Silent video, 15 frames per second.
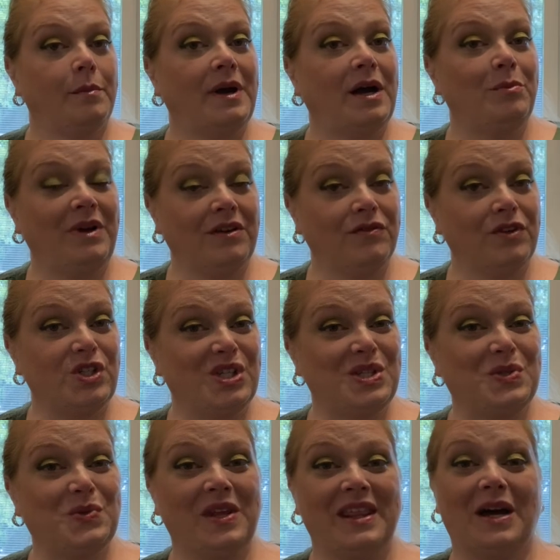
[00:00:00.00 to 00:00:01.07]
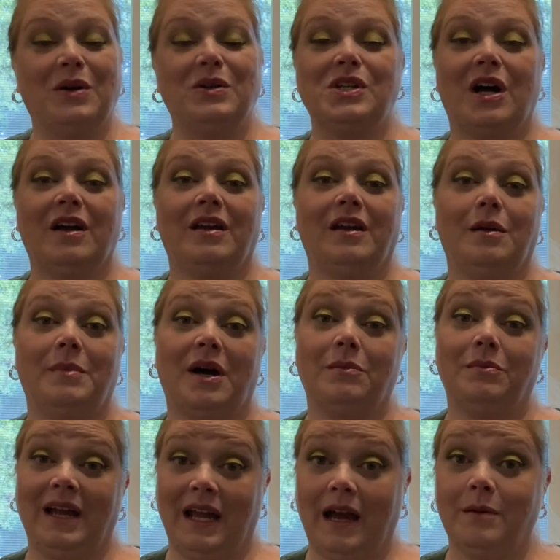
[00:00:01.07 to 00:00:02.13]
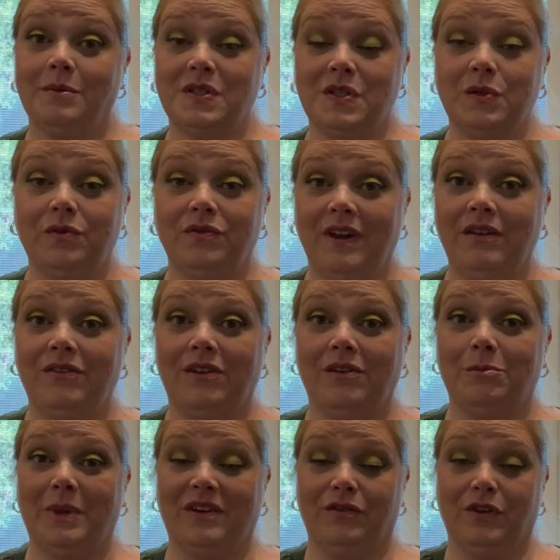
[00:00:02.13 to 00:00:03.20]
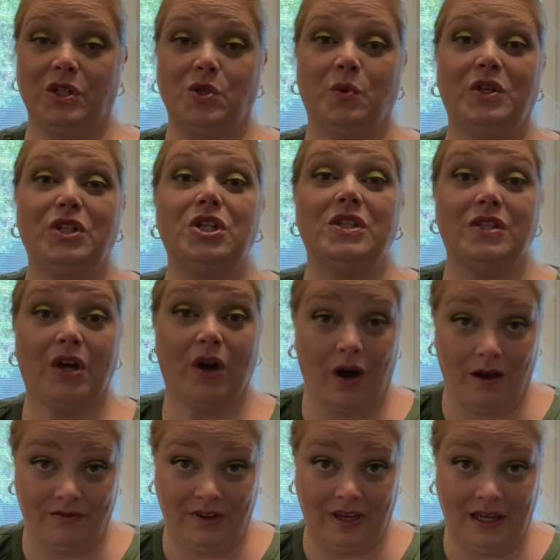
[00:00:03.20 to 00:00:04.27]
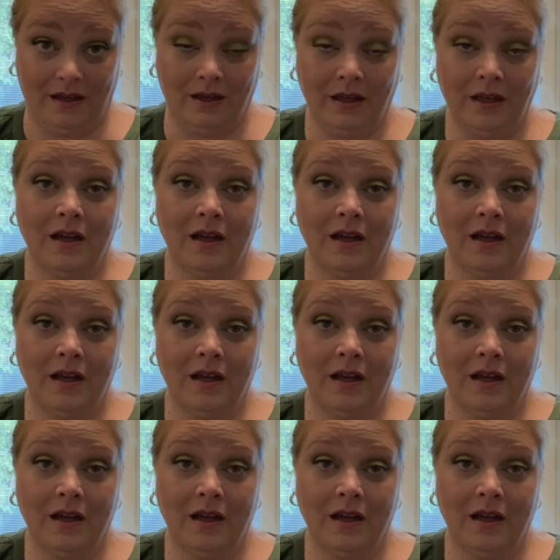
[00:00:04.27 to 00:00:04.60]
about beverages without talking about my absolute favorite beverage, which is coffee.